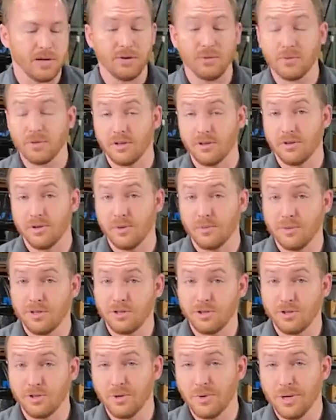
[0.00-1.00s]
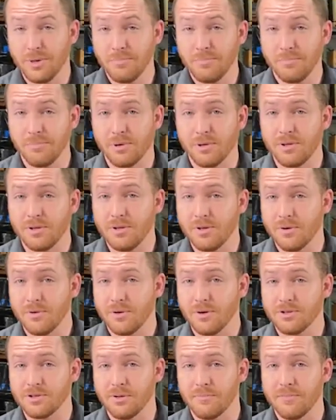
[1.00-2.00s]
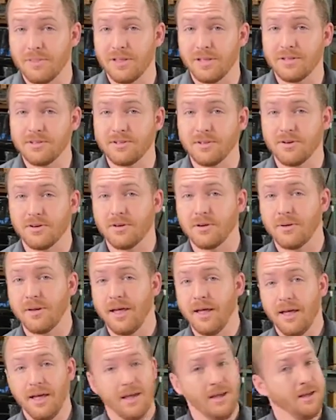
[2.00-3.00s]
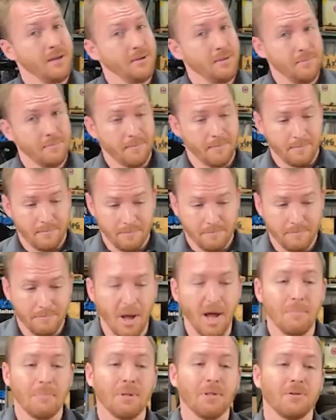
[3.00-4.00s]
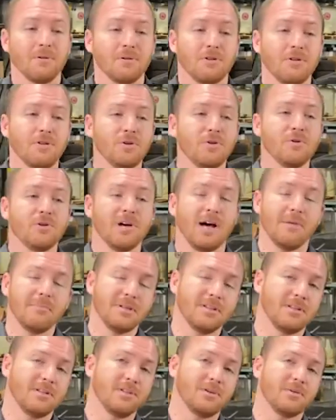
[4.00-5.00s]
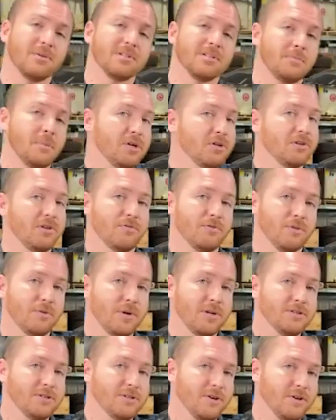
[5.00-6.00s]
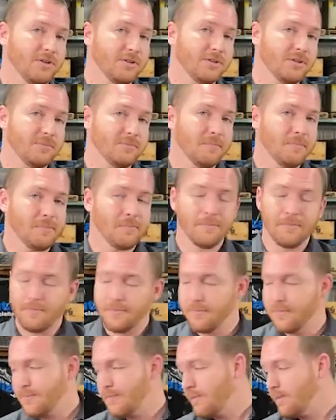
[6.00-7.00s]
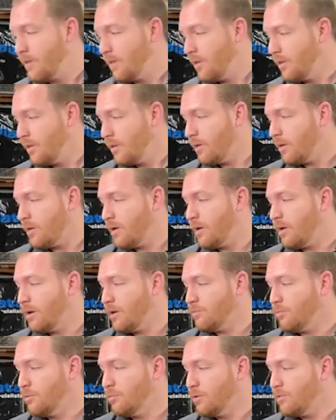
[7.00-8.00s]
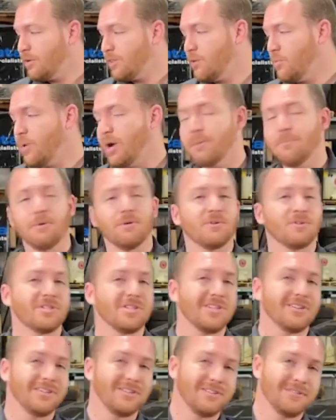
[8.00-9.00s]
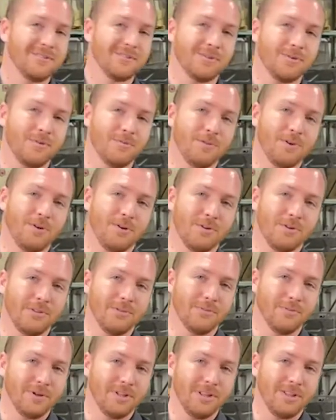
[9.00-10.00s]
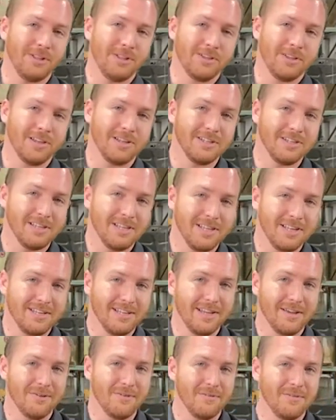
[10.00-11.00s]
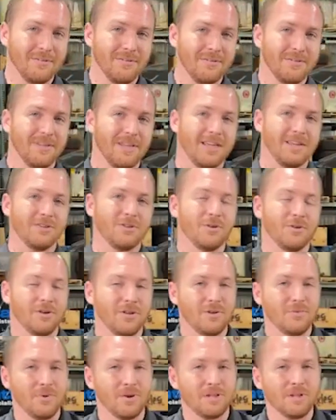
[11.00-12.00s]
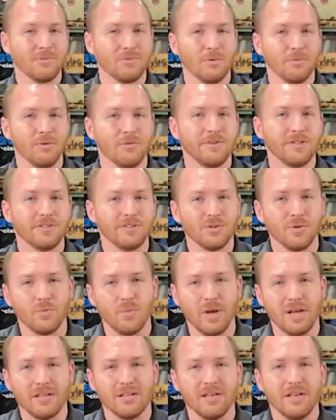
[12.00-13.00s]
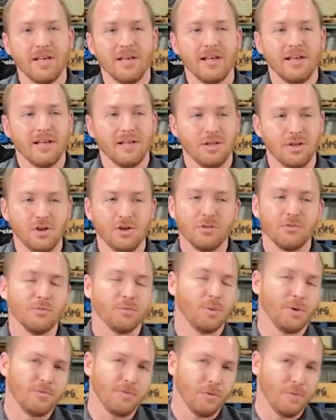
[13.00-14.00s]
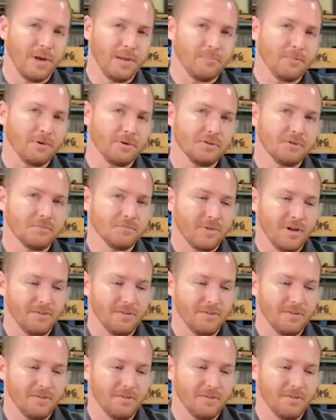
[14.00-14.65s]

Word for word: I don't condone that you do it, but here are some things that are popular to do, common to do, especially for race cars. Removing the wipers. So if you're really looking to get down and dirty with removing some weight, you can remove the wipers.